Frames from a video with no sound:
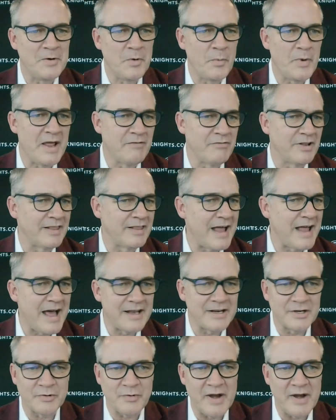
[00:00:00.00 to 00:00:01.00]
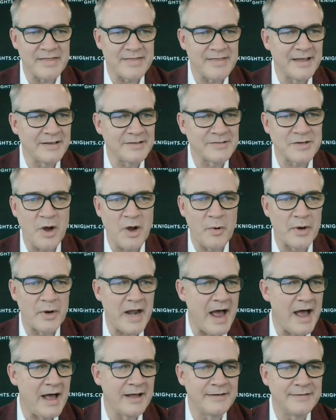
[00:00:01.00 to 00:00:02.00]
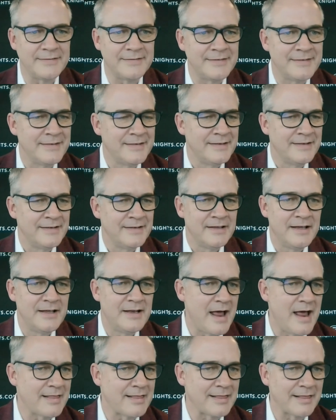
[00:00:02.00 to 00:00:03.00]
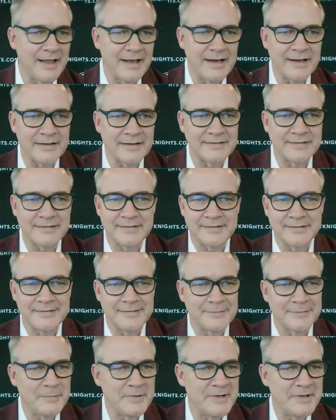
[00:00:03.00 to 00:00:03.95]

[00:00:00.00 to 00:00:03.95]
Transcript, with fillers: You know, we have a lot of great things going on in athletics.